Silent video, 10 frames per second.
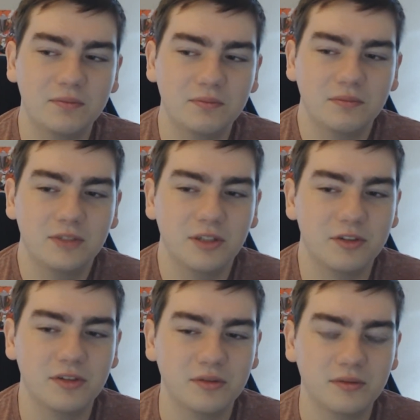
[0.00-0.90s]
they're
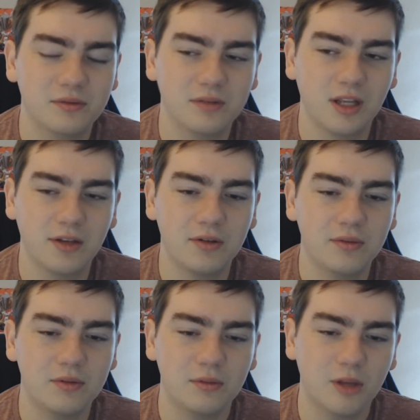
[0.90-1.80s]
just not
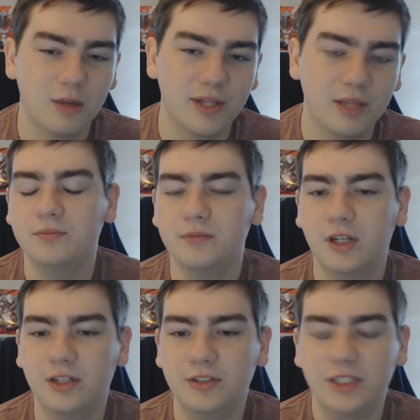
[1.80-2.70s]
helping that much.
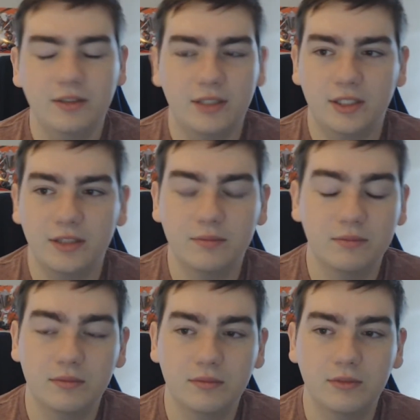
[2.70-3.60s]
Other than that, I think
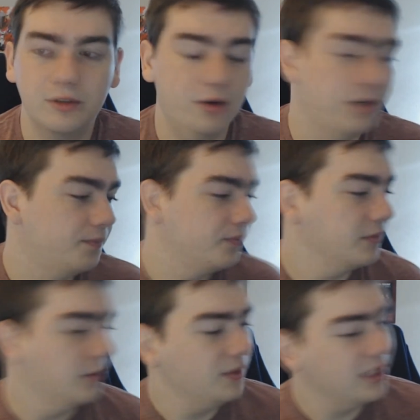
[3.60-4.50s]
they're great.
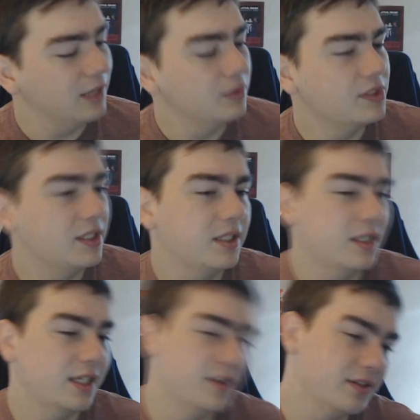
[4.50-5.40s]
The one thing I will say,
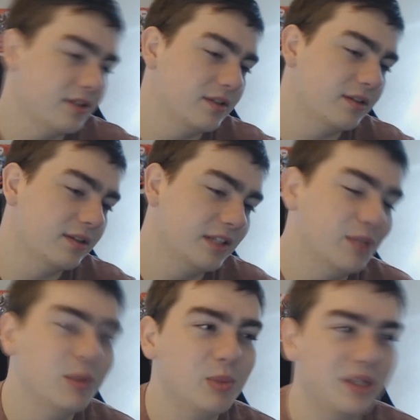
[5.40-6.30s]
and this can
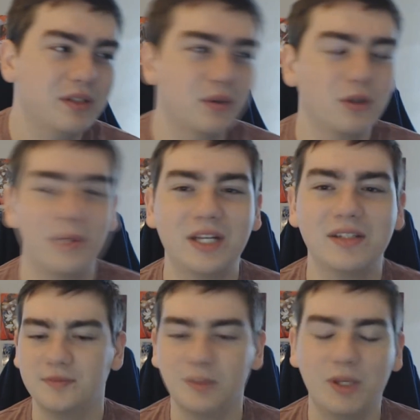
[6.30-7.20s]
be a plus or a
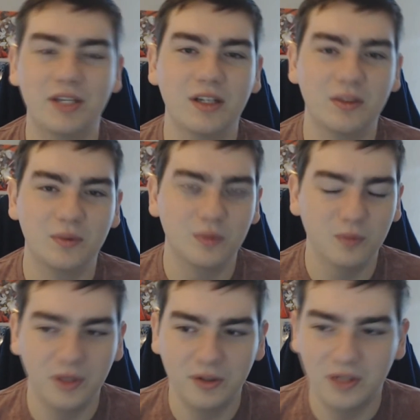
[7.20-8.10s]
minus depending on
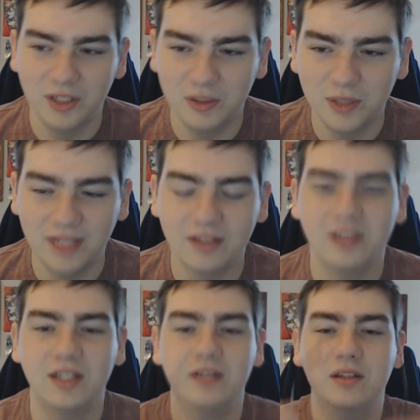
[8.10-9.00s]
whether or not you like the
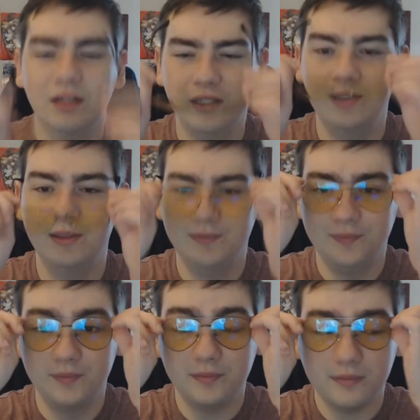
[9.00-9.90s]
style,
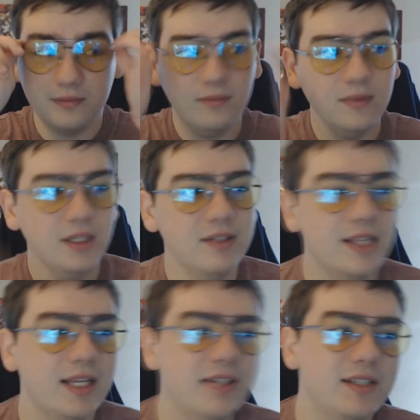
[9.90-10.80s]
is
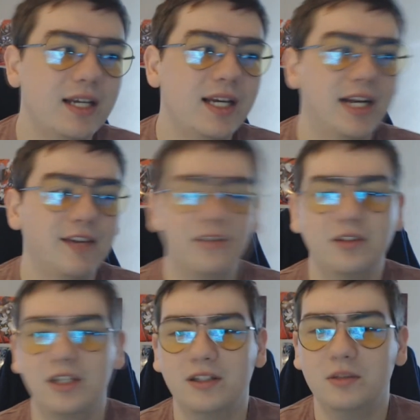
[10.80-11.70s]
that as a guy, I
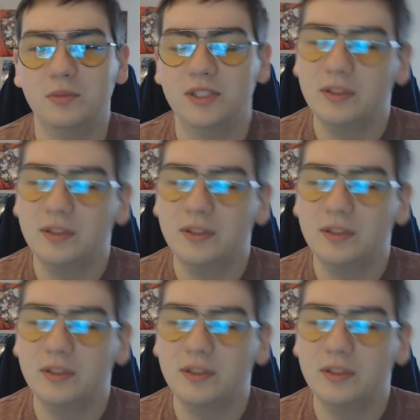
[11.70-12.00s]
feel a little bit